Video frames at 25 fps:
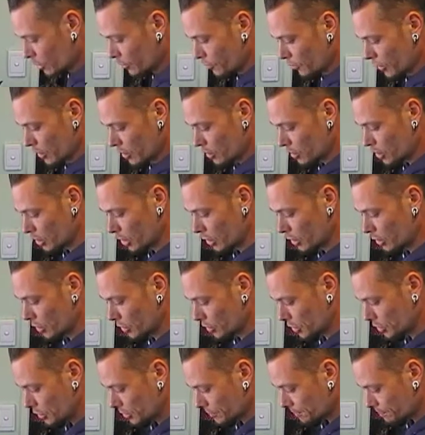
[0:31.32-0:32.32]
for the
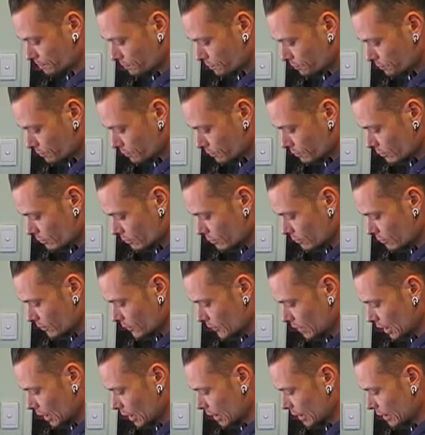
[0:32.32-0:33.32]
juice,
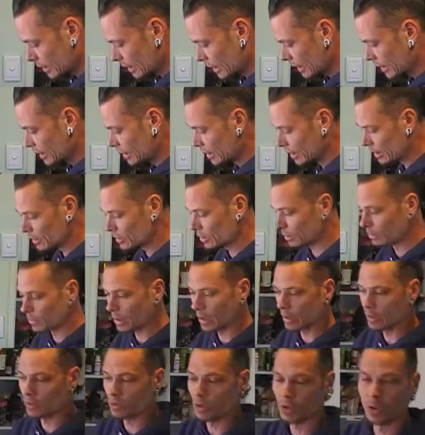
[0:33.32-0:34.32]
okay, is I'm
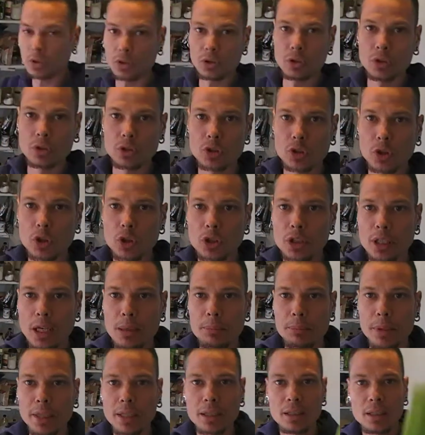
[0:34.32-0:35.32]
going to do
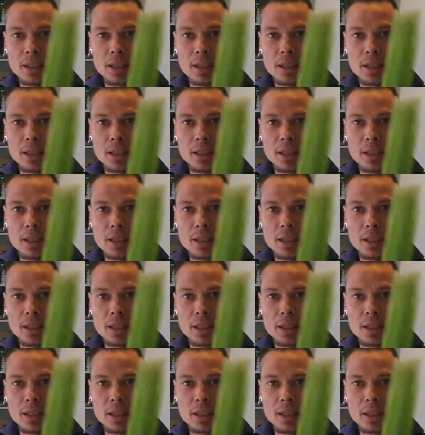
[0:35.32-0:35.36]
cucumber